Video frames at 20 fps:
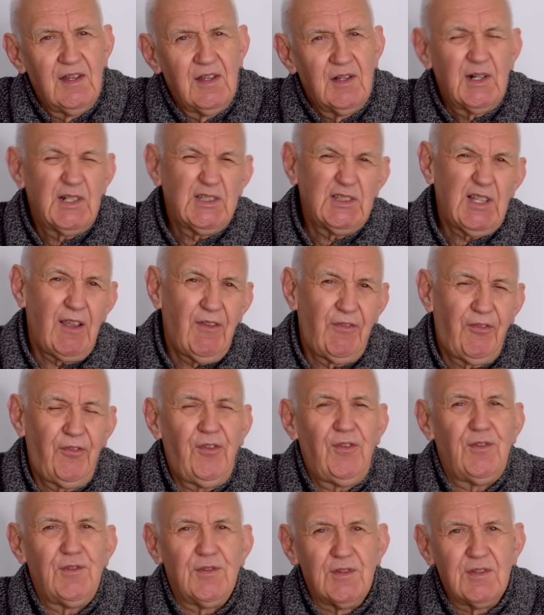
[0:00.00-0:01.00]
I say
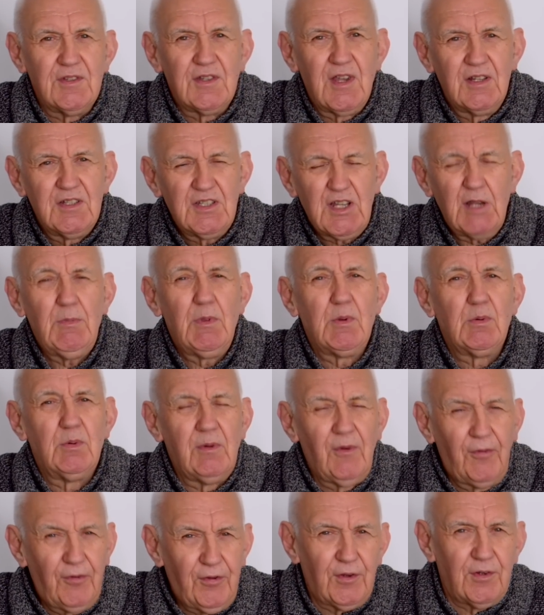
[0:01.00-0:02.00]
fond, some of them
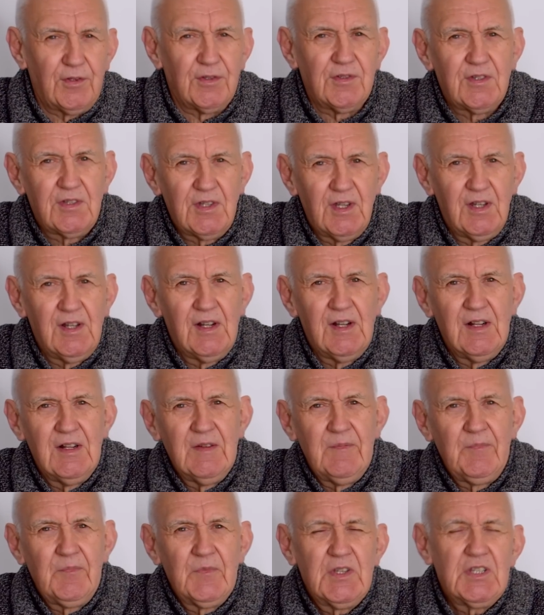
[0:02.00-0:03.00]
were fond,
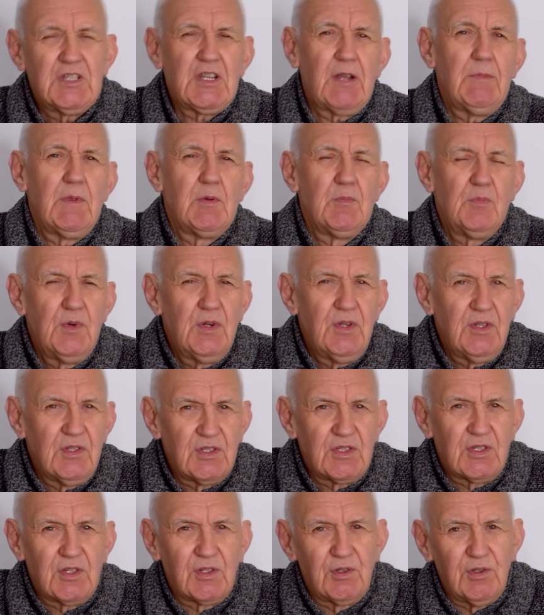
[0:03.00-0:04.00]
some of them
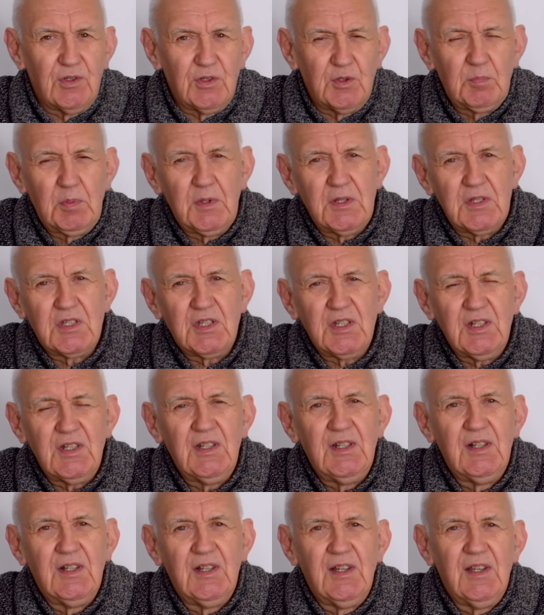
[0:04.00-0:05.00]
weren't so good, but uh,
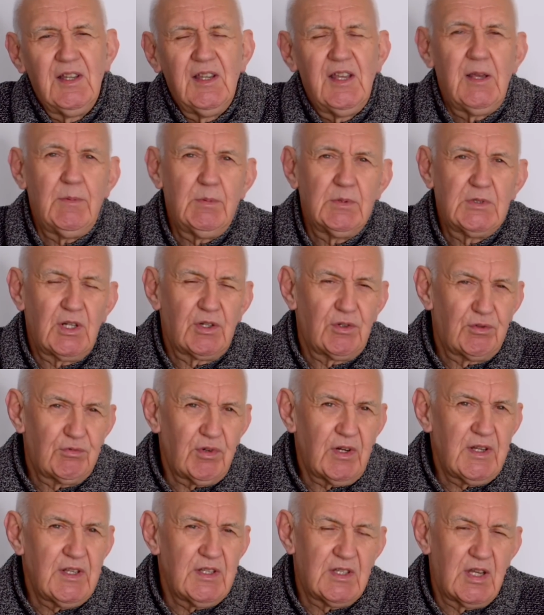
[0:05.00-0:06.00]
it was a
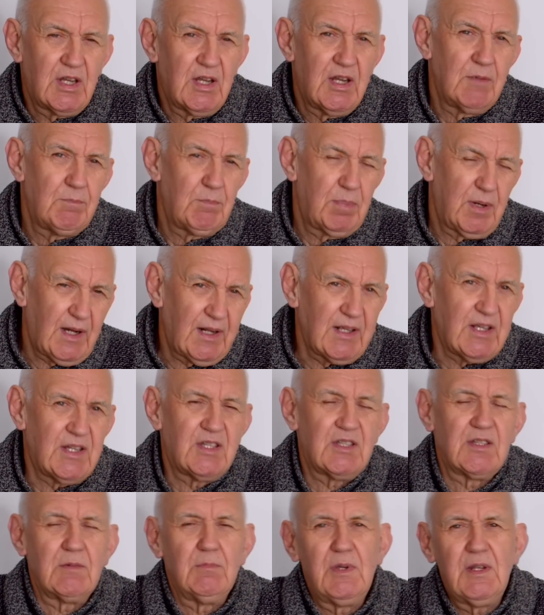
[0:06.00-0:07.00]
great
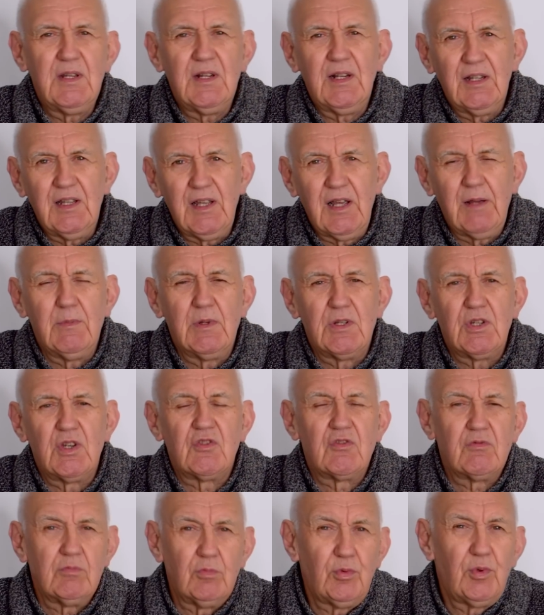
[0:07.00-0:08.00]
place to meet amateurs
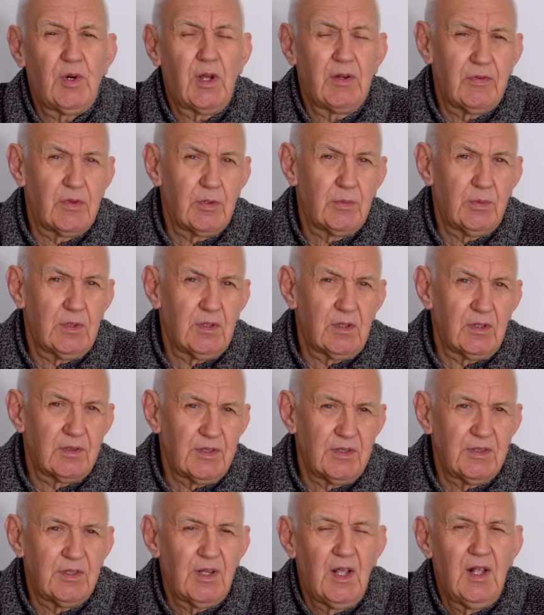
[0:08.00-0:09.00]
from all over the world.
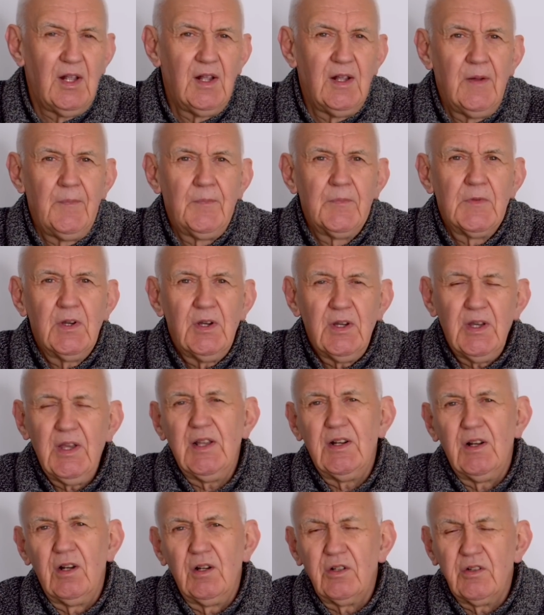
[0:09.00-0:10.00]
And I
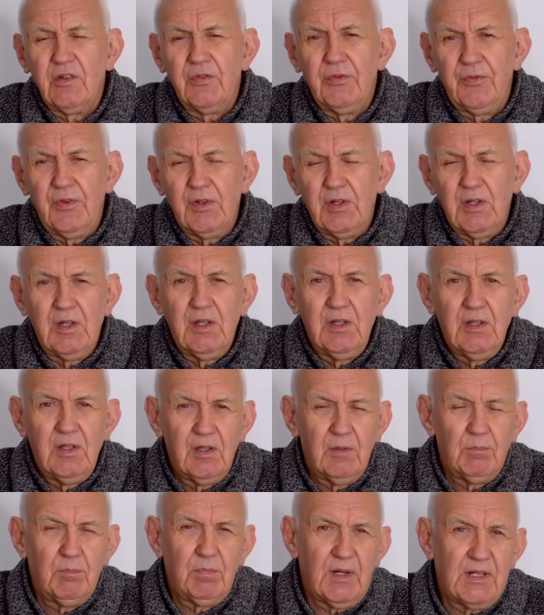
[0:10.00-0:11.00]
had a lot of uh,
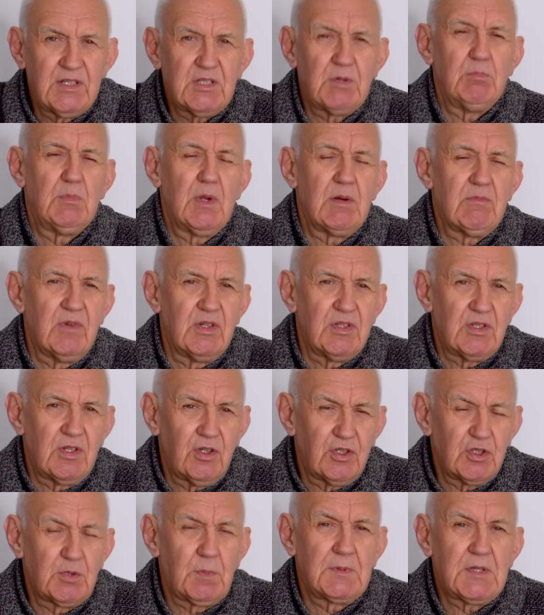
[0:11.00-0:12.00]
pleasant memories and
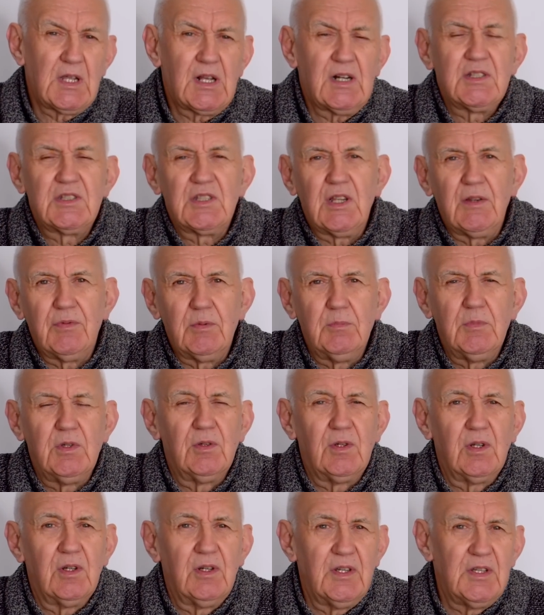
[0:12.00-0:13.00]
hospitality from you
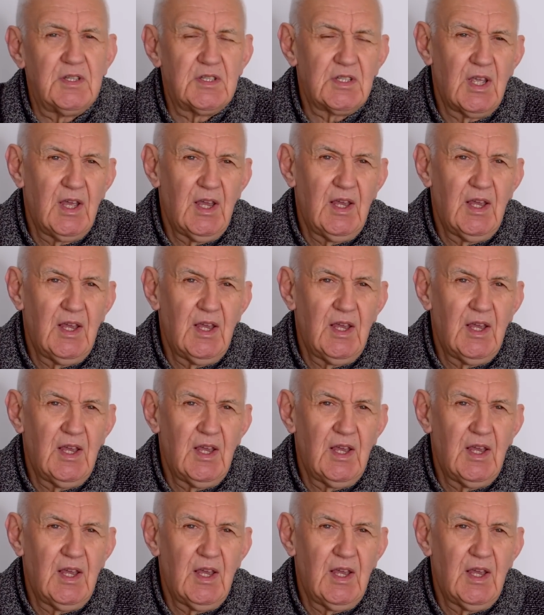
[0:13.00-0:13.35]
guys